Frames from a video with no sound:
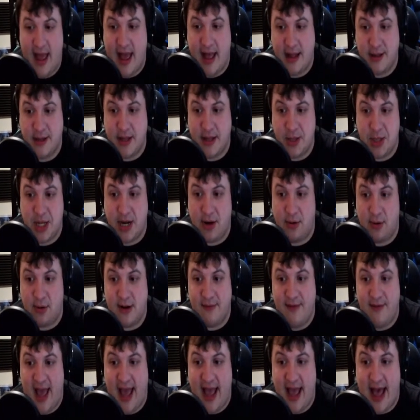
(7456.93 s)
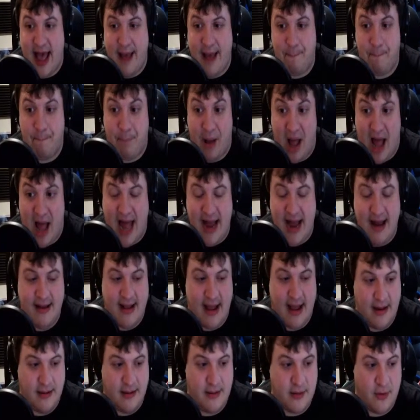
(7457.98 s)
generative AI bot
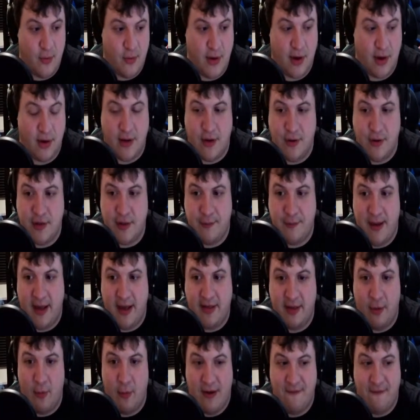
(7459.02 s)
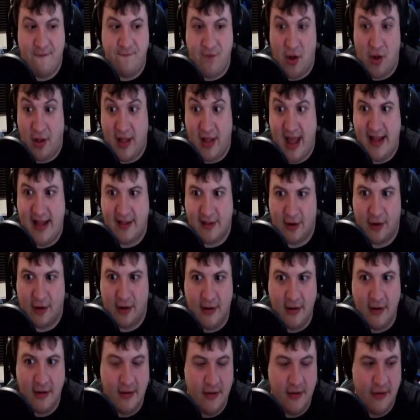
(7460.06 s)
that Twitter uses basically went full Hitler.
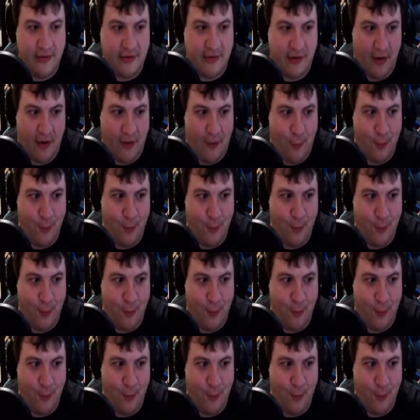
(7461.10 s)
So,